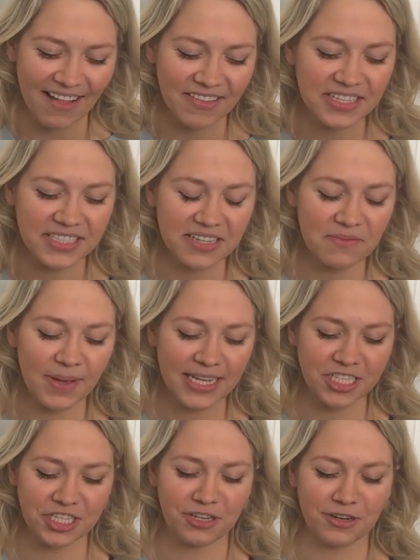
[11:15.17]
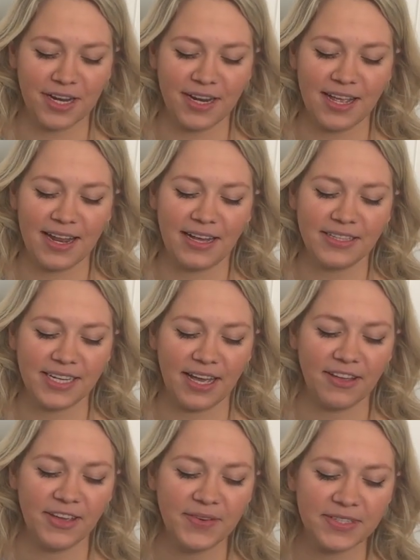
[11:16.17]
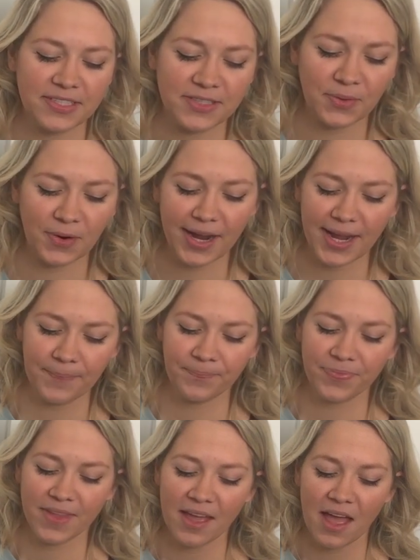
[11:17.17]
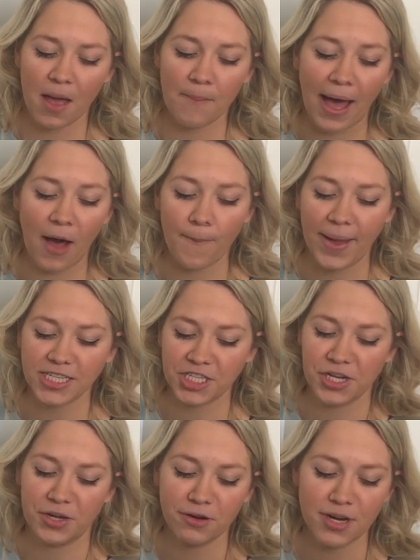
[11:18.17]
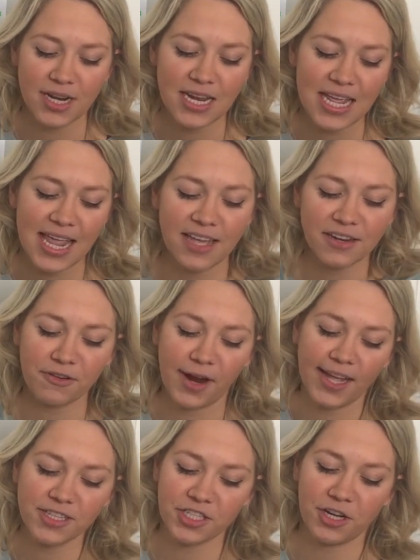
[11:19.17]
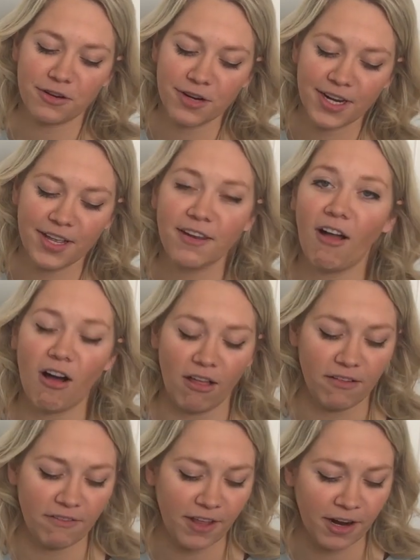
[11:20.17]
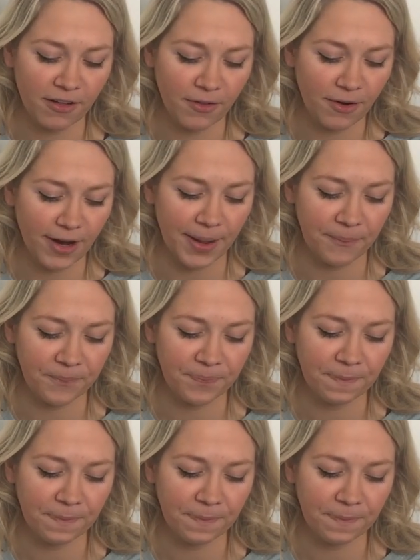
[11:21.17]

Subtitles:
Listen, my children, and I'll tell you a story about my children and grandchildren in all of their glory.